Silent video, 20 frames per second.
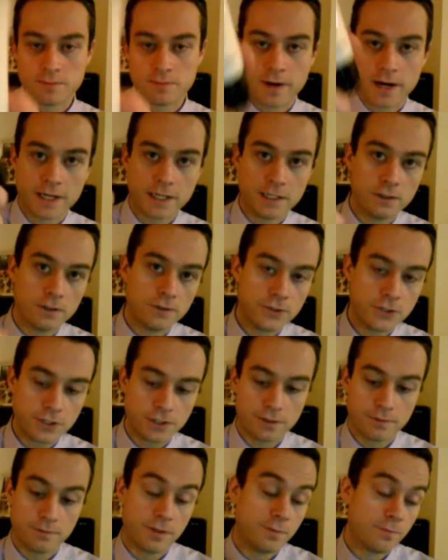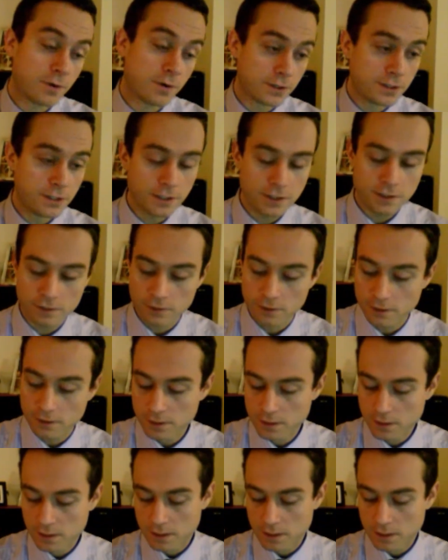body lotion in particular